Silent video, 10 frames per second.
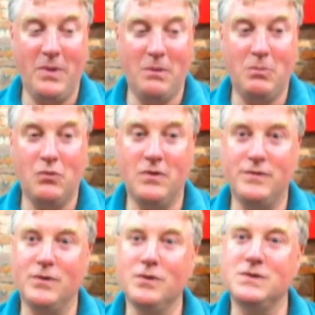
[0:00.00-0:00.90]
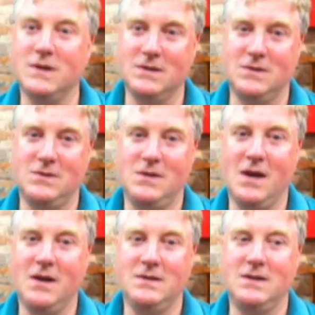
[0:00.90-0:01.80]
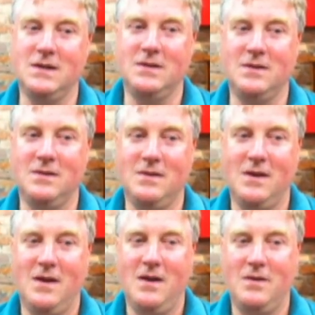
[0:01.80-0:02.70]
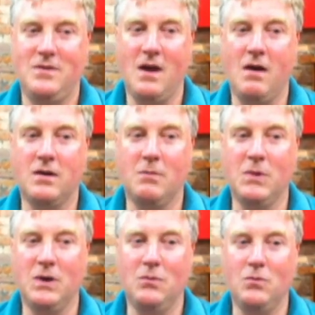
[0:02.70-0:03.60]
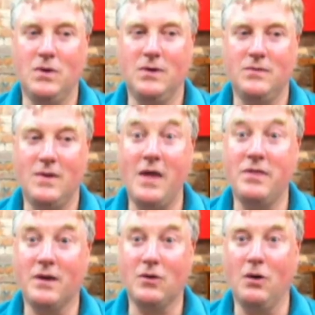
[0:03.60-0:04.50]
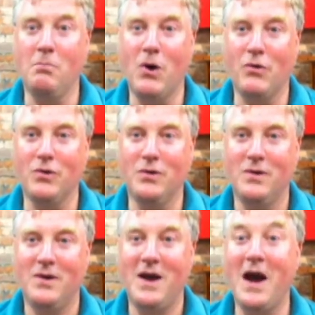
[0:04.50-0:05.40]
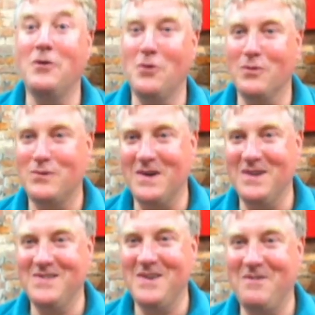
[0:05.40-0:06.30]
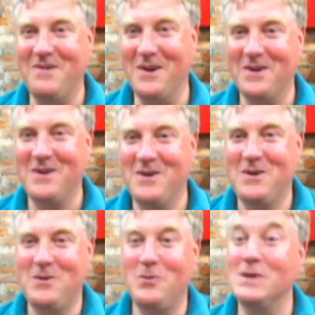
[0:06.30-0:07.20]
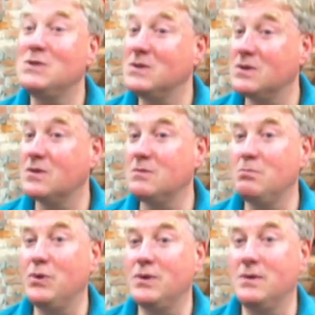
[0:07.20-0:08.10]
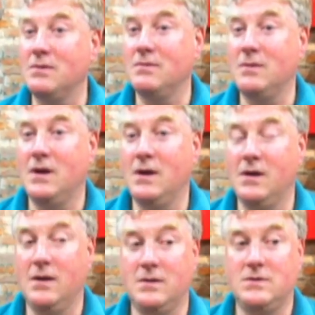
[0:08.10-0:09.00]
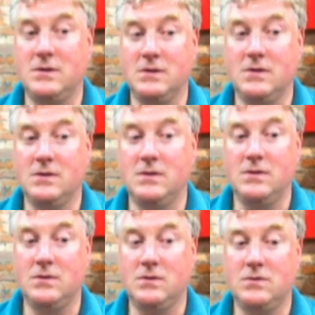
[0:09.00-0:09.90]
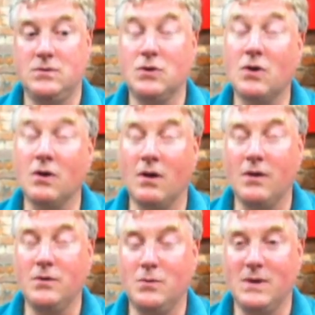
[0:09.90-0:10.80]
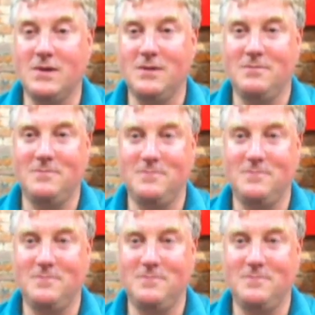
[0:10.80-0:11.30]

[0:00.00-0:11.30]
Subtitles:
people resorting to the idea that the argument was ethical or moral and not scientific, which is a good point to conclude with.